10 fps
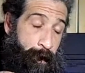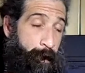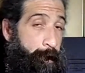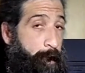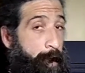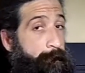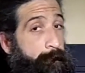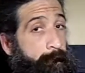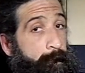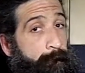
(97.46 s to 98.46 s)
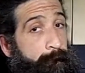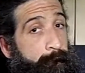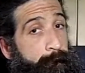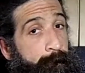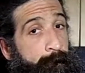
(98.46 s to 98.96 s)
don't know that I've
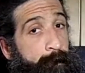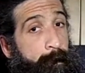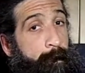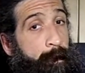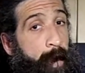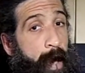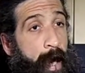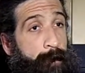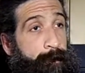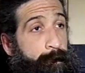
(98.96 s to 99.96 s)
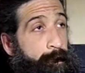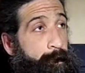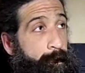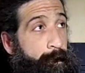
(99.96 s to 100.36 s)
asked